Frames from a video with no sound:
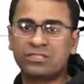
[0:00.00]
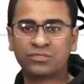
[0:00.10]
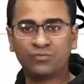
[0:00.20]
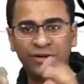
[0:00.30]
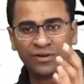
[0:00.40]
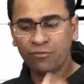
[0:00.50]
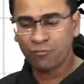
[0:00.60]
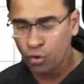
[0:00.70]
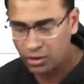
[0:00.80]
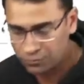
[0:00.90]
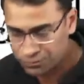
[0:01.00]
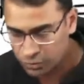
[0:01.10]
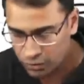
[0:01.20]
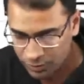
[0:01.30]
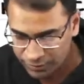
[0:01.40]
This ventricle wall.
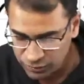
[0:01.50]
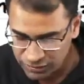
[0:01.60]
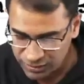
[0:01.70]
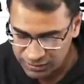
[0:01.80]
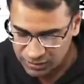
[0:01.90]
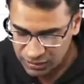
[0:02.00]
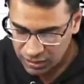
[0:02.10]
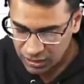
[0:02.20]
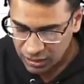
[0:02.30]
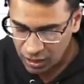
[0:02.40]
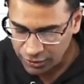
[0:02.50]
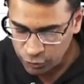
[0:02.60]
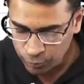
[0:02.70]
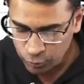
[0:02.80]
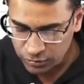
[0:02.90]
And when you say is,
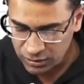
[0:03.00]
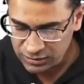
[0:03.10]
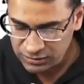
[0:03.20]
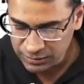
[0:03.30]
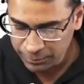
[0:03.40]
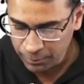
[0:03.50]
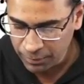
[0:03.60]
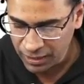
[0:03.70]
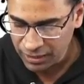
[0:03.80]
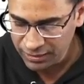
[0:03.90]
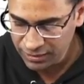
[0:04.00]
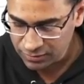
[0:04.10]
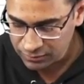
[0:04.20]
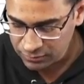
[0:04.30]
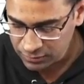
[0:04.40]
can't you put a simple banana
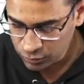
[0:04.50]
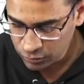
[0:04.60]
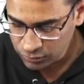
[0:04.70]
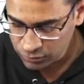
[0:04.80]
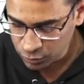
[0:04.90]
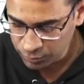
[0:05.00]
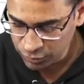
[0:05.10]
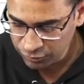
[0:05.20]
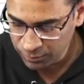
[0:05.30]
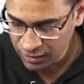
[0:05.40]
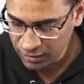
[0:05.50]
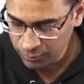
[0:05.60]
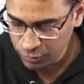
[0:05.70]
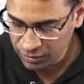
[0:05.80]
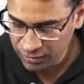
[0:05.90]
here? Dekho, so beautiful
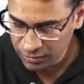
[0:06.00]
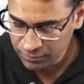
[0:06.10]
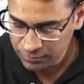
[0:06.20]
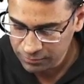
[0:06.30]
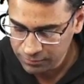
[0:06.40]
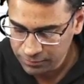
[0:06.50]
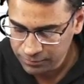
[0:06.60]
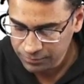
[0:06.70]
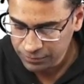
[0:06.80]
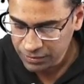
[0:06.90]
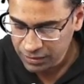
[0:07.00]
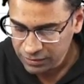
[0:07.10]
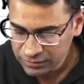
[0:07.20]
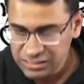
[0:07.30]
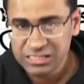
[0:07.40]
banana putting here.
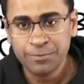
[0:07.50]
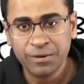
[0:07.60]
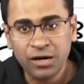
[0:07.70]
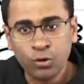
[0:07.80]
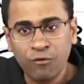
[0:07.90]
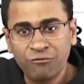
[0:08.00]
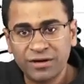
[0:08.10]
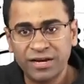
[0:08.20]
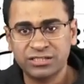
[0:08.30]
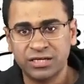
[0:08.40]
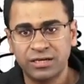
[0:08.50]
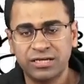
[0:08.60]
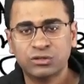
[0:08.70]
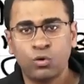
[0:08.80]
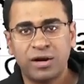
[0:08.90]
This typical configuration
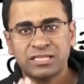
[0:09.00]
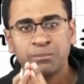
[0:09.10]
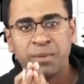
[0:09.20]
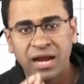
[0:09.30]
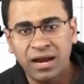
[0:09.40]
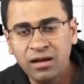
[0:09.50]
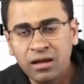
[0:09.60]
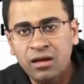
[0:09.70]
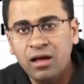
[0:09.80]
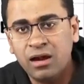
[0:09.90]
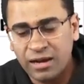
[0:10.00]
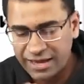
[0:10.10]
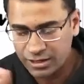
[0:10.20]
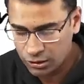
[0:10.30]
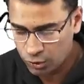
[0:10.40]
is called as
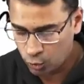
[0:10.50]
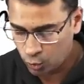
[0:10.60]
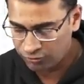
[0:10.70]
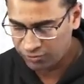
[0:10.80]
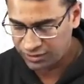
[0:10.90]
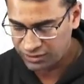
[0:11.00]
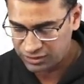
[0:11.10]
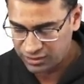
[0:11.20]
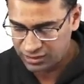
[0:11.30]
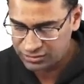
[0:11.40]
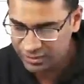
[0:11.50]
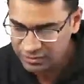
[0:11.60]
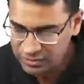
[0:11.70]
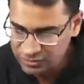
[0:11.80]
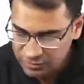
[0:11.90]
banana-like configuration. Let's
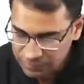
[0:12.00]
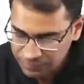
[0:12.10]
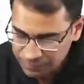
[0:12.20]
write this.